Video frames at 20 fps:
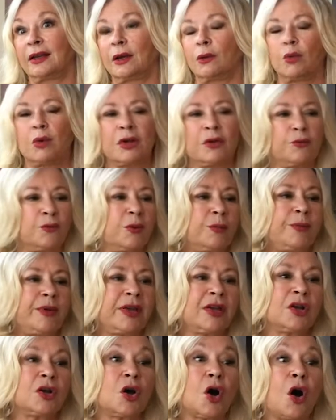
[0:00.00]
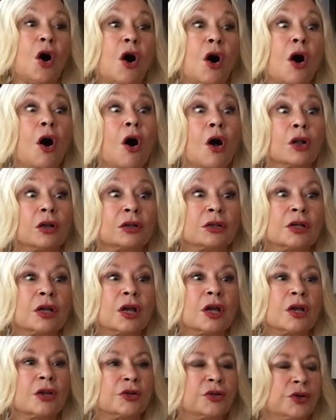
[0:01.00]
What if we're being called
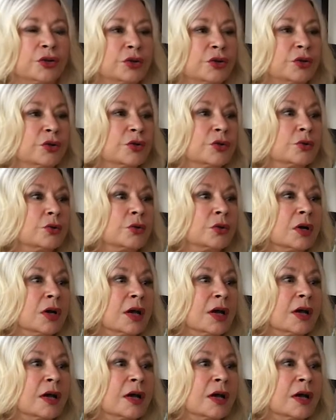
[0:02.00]
to